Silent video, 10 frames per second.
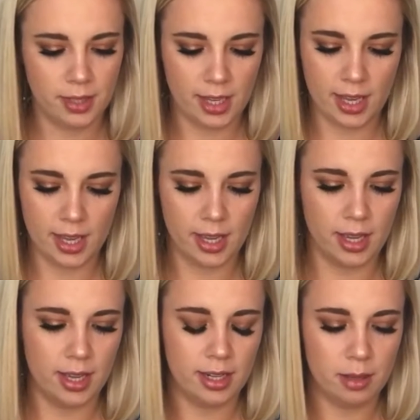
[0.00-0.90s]

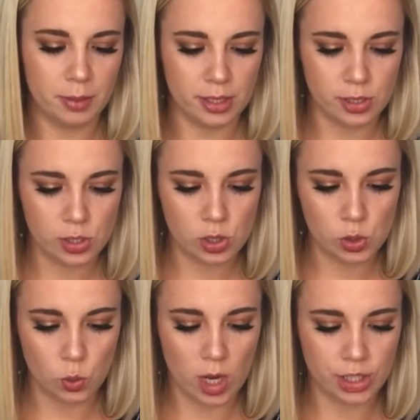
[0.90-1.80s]
and I'm gonna
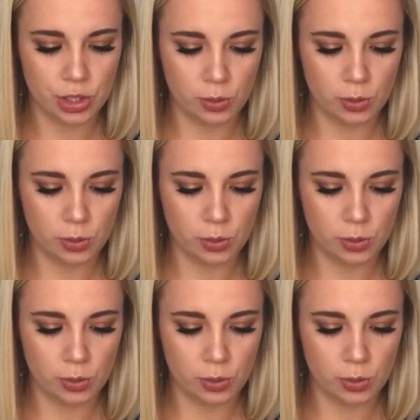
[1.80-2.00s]
swatch it